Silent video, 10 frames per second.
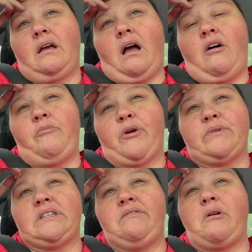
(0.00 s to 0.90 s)
There
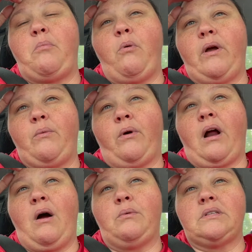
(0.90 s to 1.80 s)
was even a point where
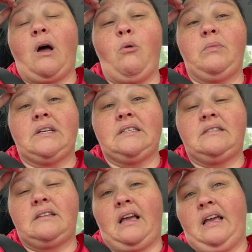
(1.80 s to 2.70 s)
I was
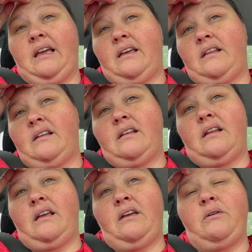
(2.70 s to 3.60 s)
homeless, and
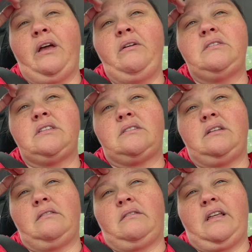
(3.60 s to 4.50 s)
it
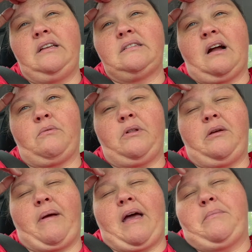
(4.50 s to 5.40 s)
just things got
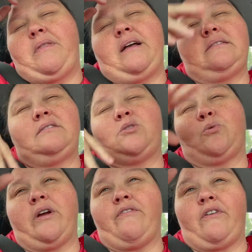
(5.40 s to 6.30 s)
really bad, but that's a
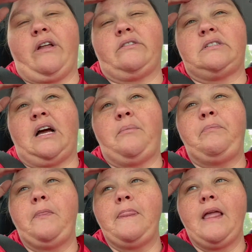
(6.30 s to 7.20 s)
story for another time.